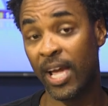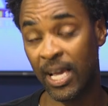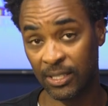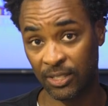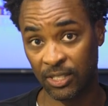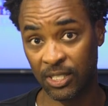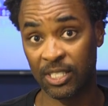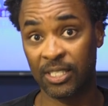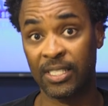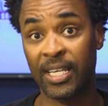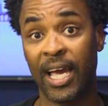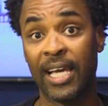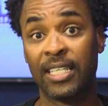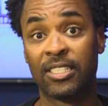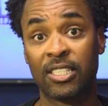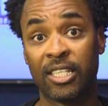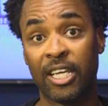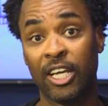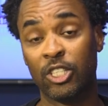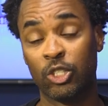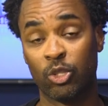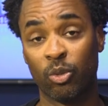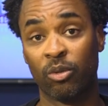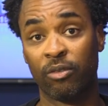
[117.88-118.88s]
has this guy
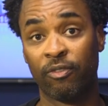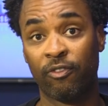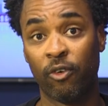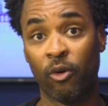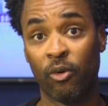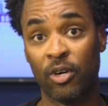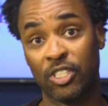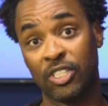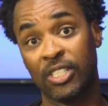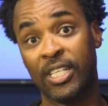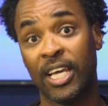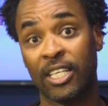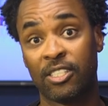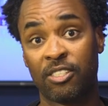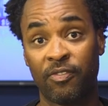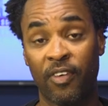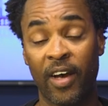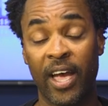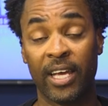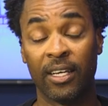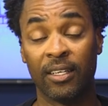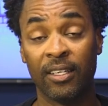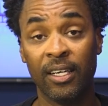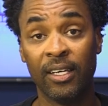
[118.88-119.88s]
scheduled for his next
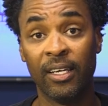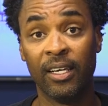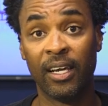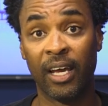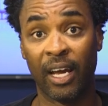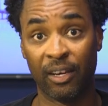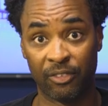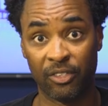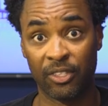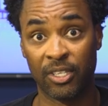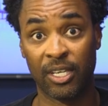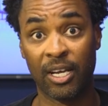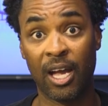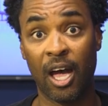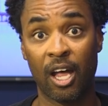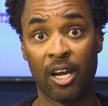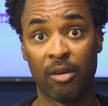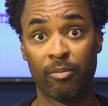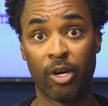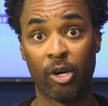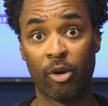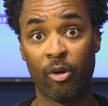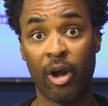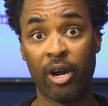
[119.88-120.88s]
fight after the
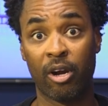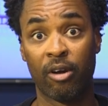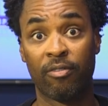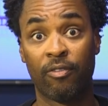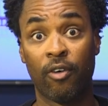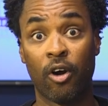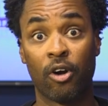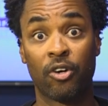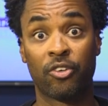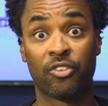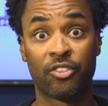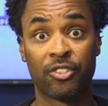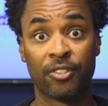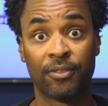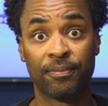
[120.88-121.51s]
Conor McGregor farce.